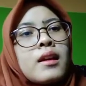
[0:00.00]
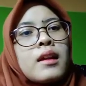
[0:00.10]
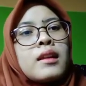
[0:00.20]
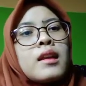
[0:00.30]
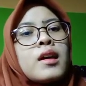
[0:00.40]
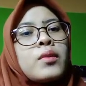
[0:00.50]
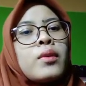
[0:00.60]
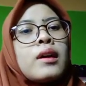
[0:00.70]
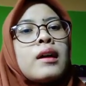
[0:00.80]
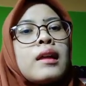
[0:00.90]
Now,
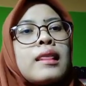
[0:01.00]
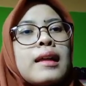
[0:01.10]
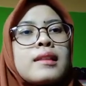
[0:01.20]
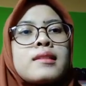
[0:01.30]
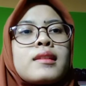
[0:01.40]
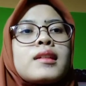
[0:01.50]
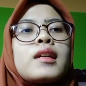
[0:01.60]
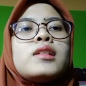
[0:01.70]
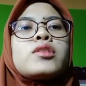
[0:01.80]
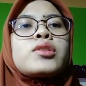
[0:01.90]
let's take a
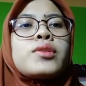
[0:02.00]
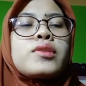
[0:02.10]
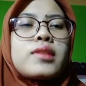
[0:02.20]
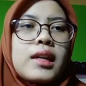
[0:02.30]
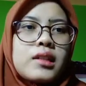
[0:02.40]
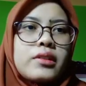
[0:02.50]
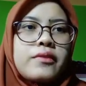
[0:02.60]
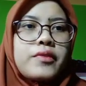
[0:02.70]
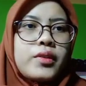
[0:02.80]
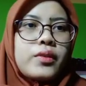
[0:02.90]
look to site
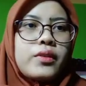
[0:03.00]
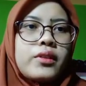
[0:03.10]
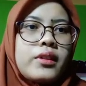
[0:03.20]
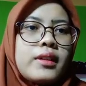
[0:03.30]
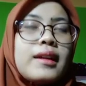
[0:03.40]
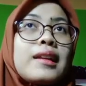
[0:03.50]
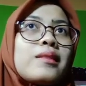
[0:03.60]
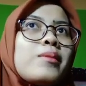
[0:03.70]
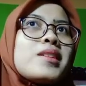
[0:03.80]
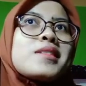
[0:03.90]
review. It
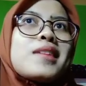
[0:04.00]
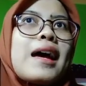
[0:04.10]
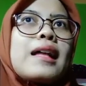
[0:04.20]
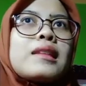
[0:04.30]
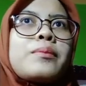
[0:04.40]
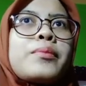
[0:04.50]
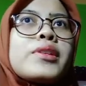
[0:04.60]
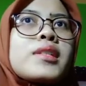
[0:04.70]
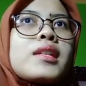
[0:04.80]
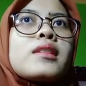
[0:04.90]
means that the
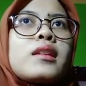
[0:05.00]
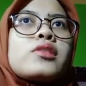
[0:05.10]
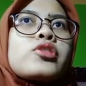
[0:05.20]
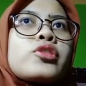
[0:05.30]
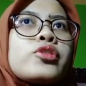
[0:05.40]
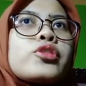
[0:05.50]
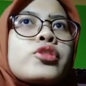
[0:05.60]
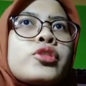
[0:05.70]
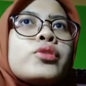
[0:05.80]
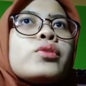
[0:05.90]
presenter should
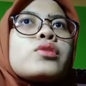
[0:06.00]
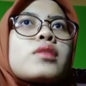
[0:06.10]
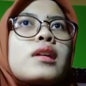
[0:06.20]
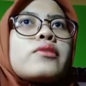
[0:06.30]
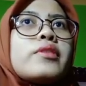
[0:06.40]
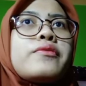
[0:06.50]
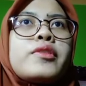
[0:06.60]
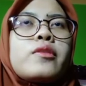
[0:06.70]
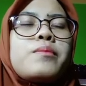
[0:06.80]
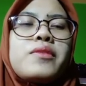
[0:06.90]
do site
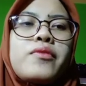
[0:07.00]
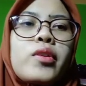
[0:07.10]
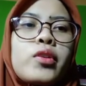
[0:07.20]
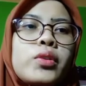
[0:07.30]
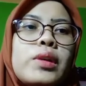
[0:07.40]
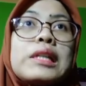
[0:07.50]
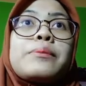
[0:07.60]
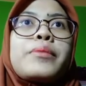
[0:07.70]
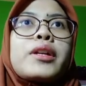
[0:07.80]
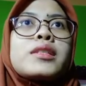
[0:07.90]
review before doing the
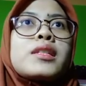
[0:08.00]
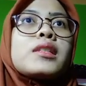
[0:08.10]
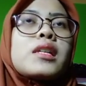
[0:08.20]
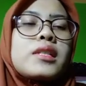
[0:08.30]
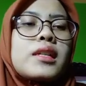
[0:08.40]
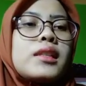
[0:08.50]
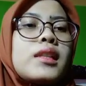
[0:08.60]
presentation